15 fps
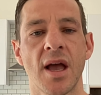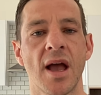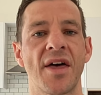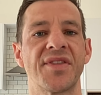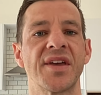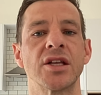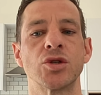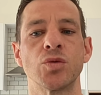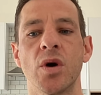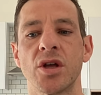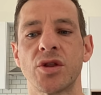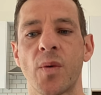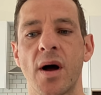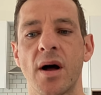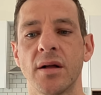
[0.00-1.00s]
I think it's
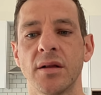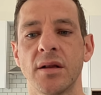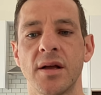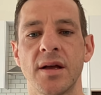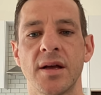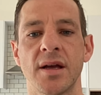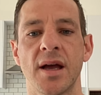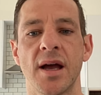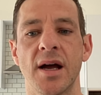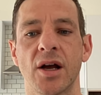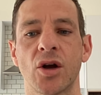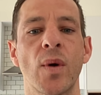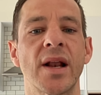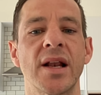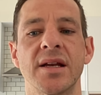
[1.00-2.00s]
worthwhile
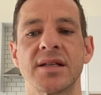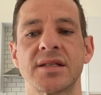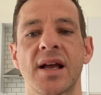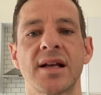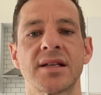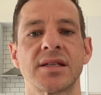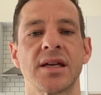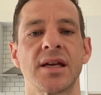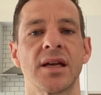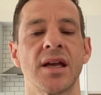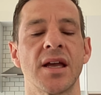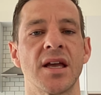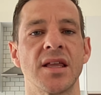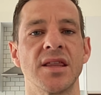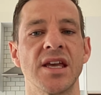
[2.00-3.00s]
quickly discussing
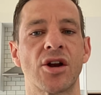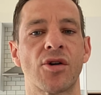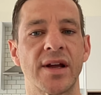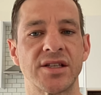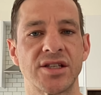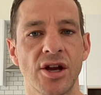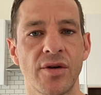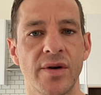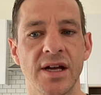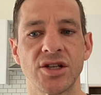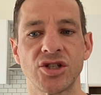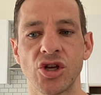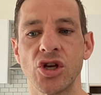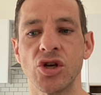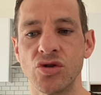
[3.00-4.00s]
the criteria
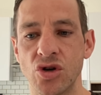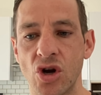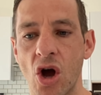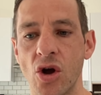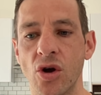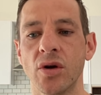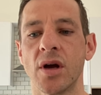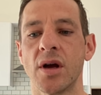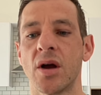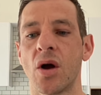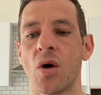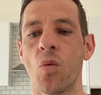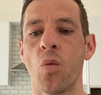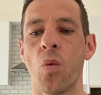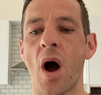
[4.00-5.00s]
so you know
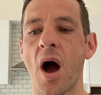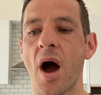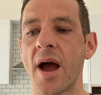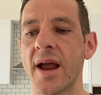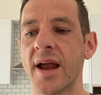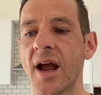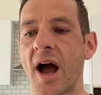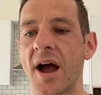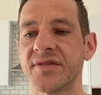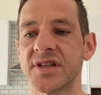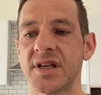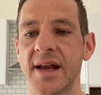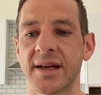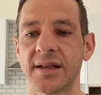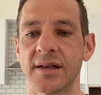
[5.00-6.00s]
why I've
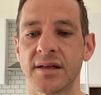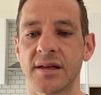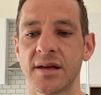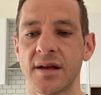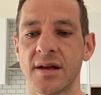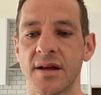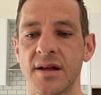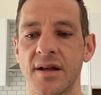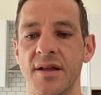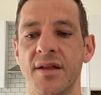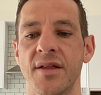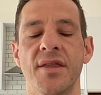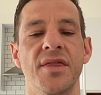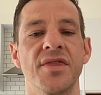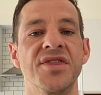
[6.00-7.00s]
selected
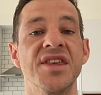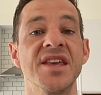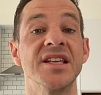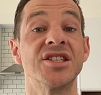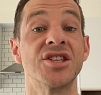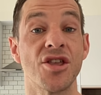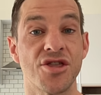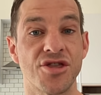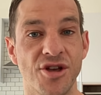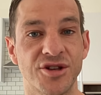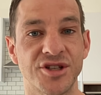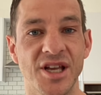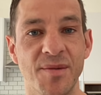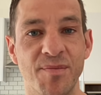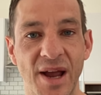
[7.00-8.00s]
these
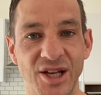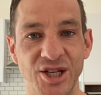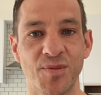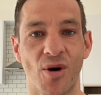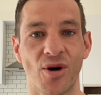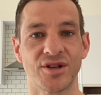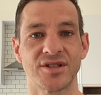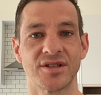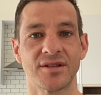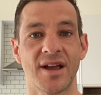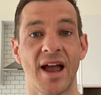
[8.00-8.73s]
30 benchmarks.